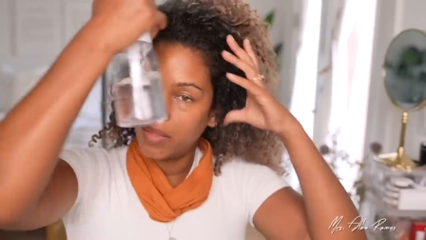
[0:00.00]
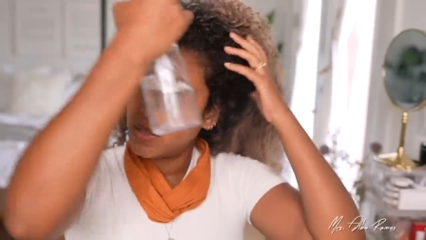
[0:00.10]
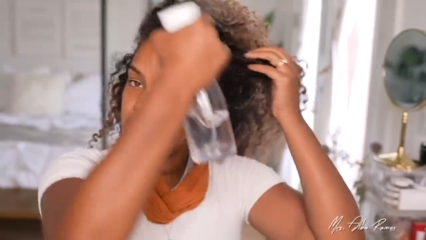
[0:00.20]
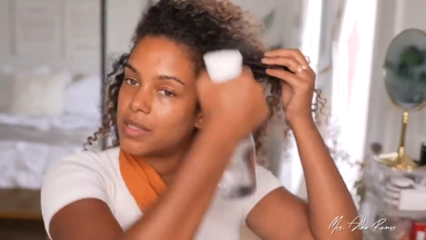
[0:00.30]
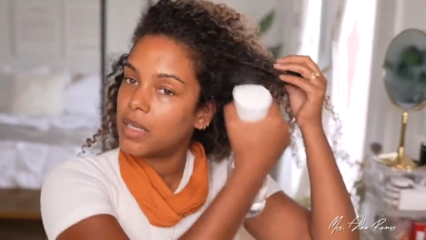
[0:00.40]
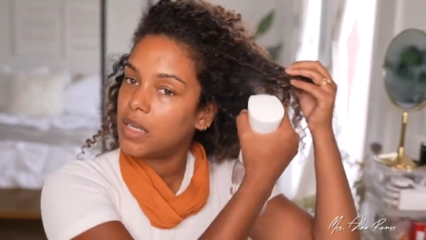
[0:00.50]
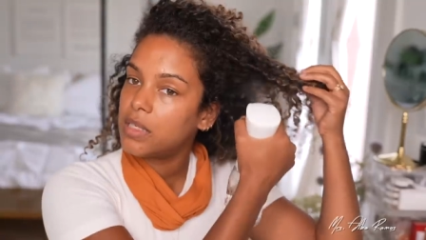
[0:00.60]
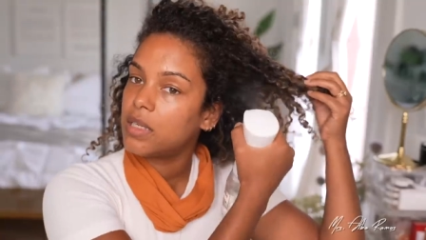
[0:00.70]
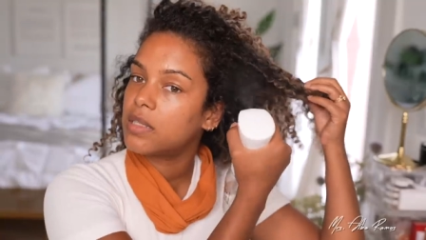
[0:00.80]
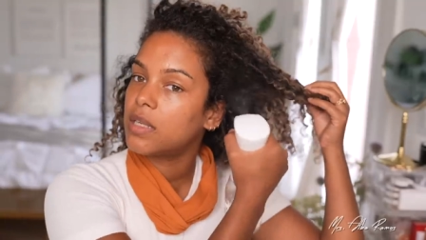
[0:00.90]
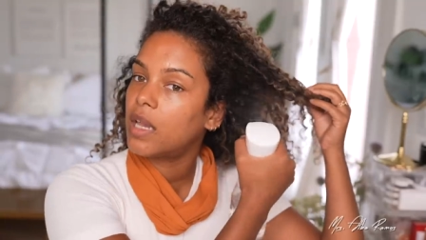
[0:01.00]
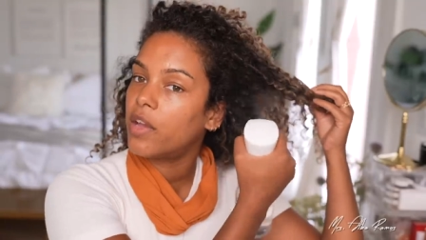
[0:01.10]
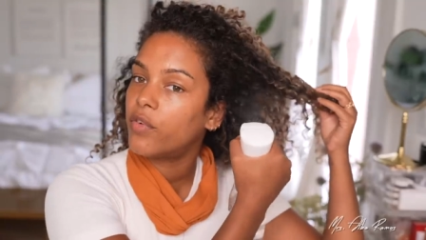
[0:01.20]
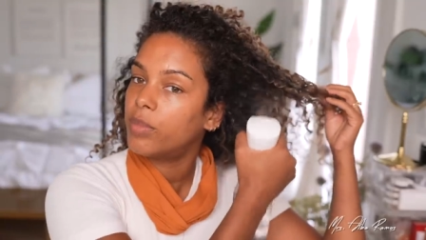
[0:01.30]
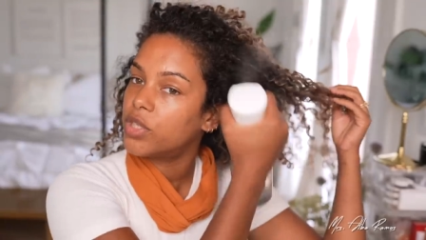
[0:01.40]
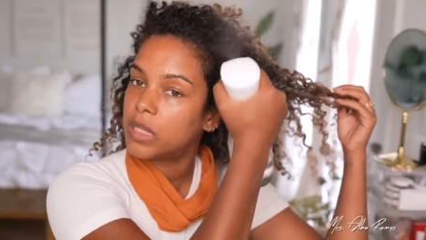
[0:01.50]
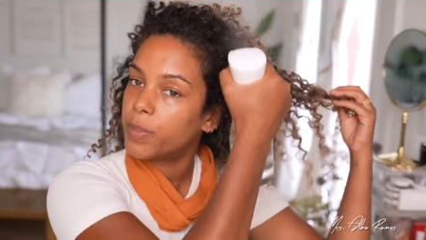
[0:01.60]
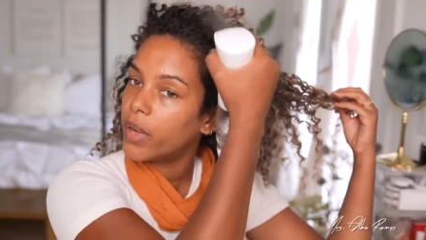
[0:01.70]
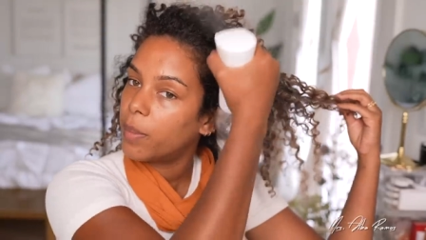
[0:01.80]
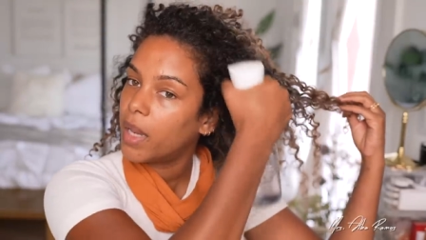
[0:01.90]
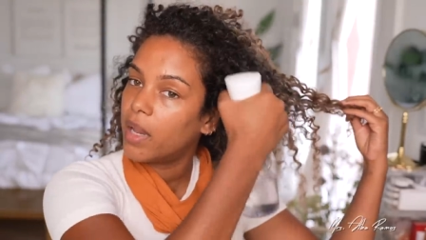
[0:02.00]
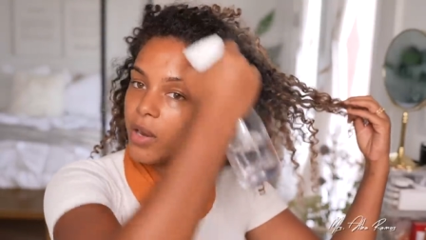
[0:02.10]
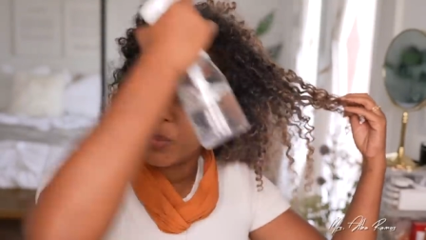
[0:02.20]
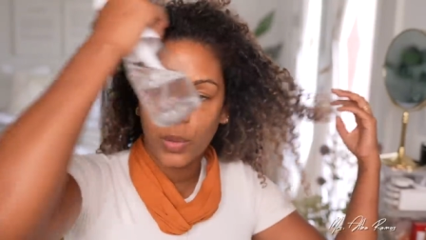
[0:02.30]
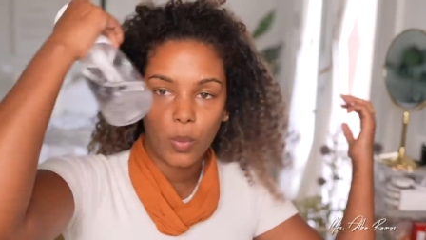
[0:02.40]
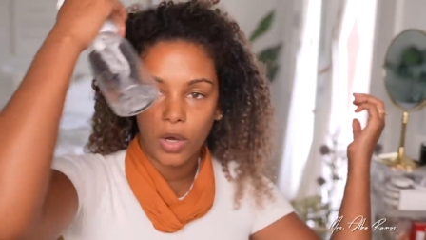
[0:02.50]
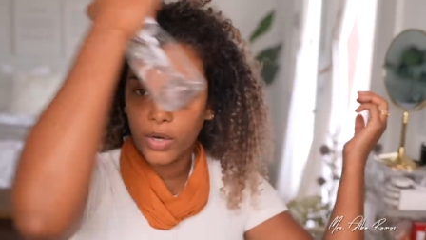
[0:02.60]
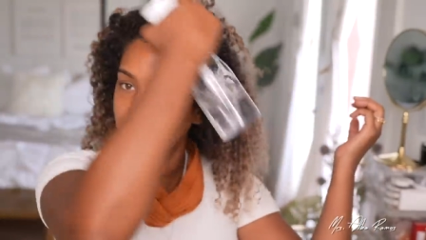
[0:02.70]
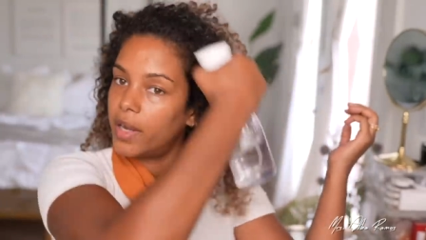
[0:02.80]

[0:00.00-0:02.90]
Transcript: And this is the easiest thing ever. I'm just spraying my hair with water